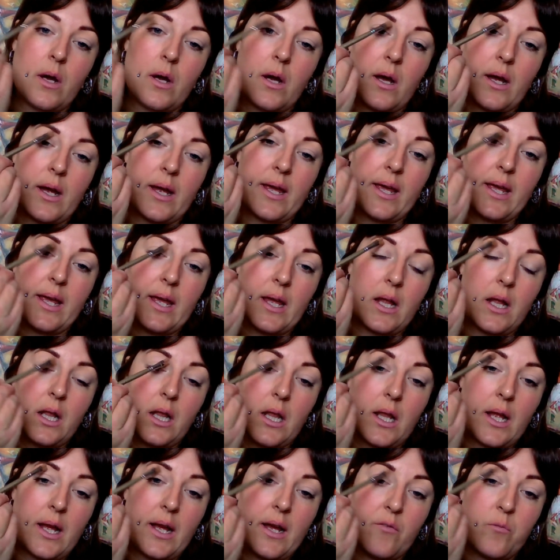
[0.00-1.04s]
I
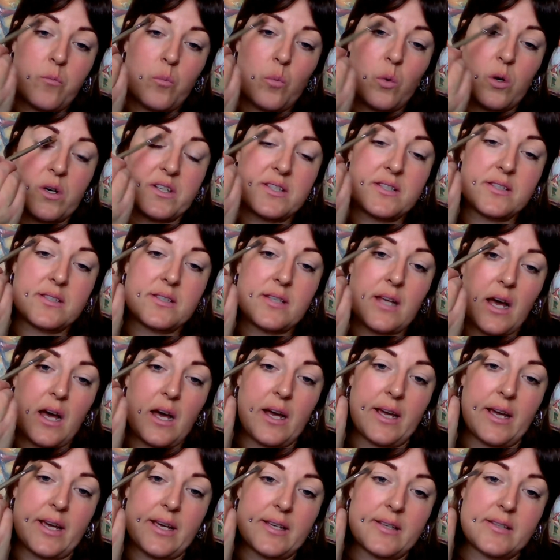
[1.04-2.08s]
have more
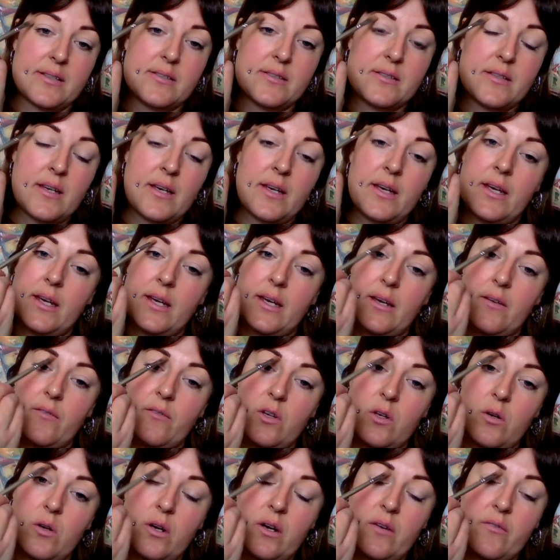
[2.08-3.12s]
size. If
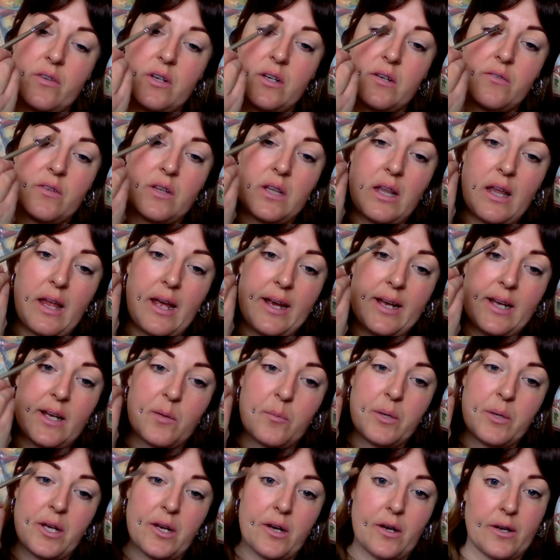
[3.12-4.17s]
you don't have enough light
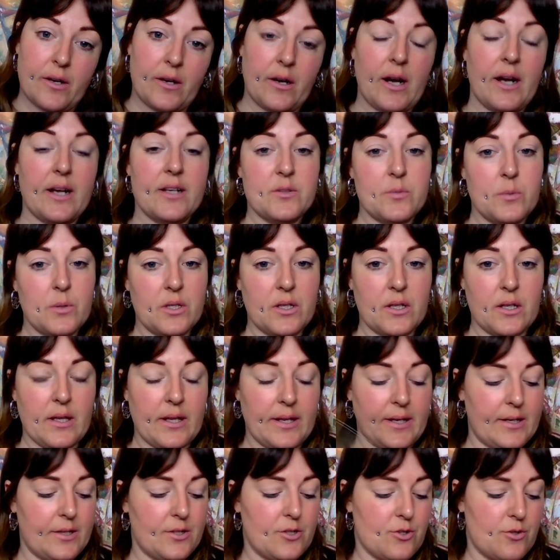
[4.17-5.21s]
here, your eyes will look
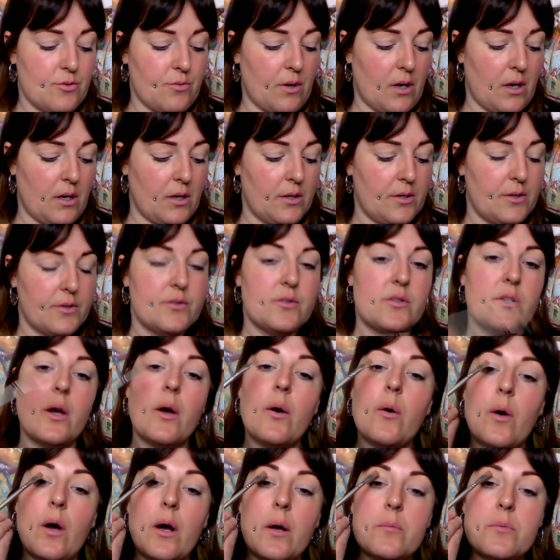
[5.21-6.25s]
like it shrunk. So
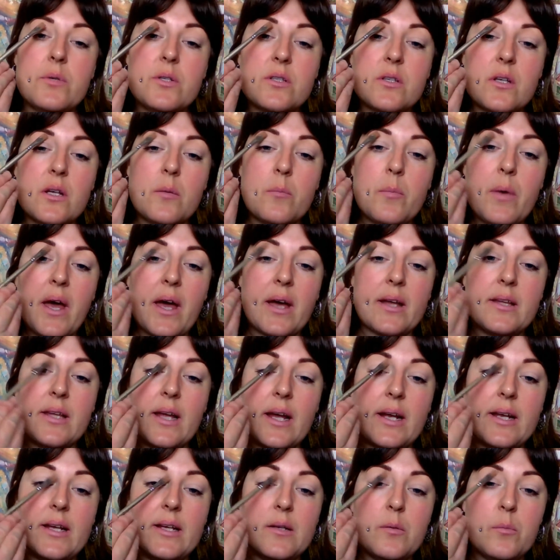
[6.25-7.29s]
I'm just going to pack
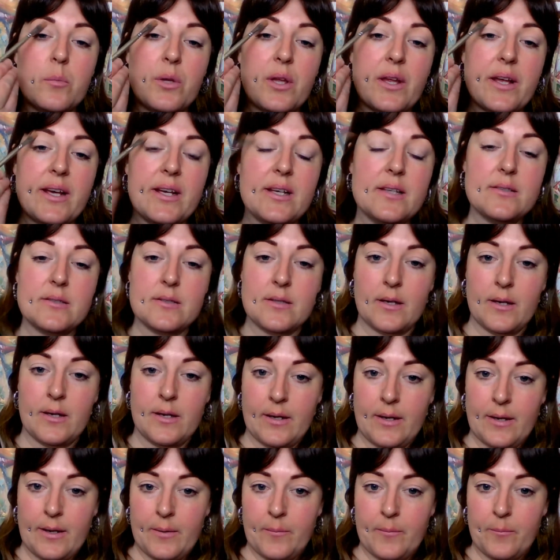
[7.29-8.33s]
that in place.
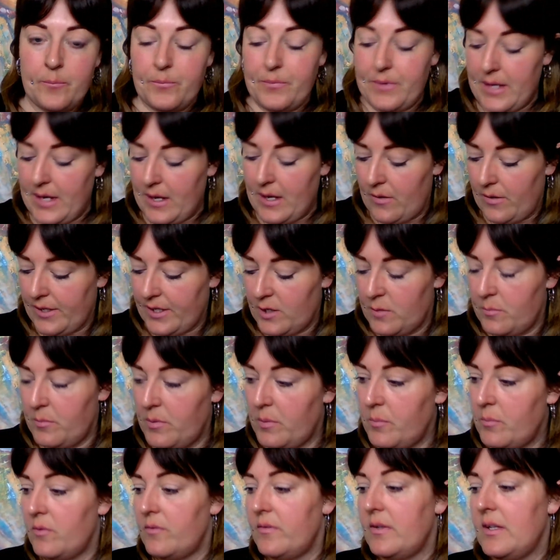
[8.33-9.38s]
Now I'm going to
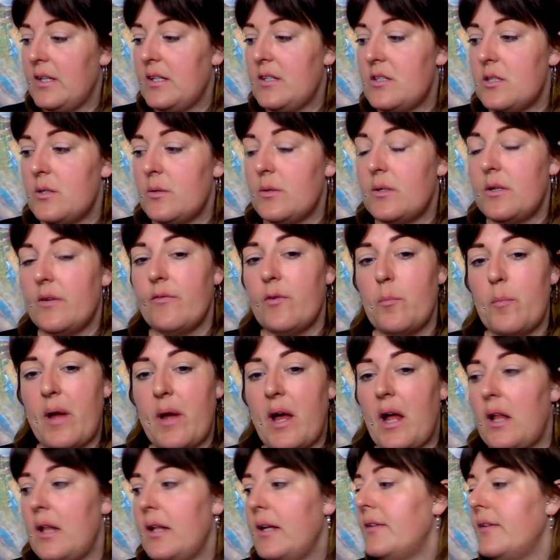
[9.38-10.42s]
be moving to a different
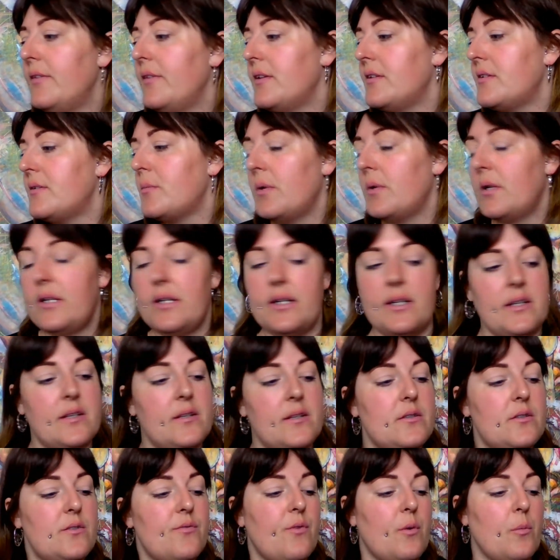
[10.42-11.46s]
palette. This one
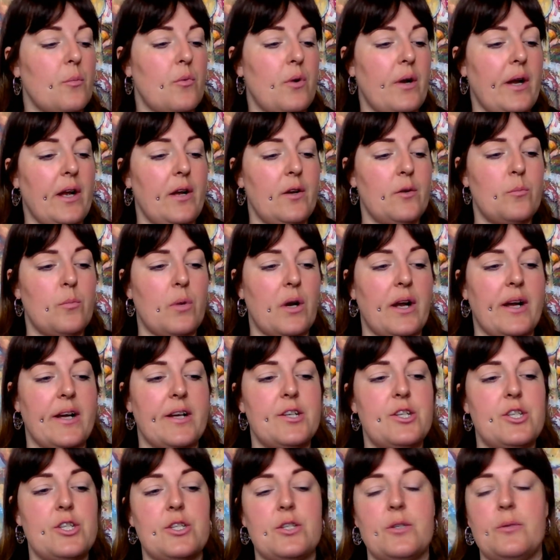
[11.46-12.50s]
is from Crown Brush.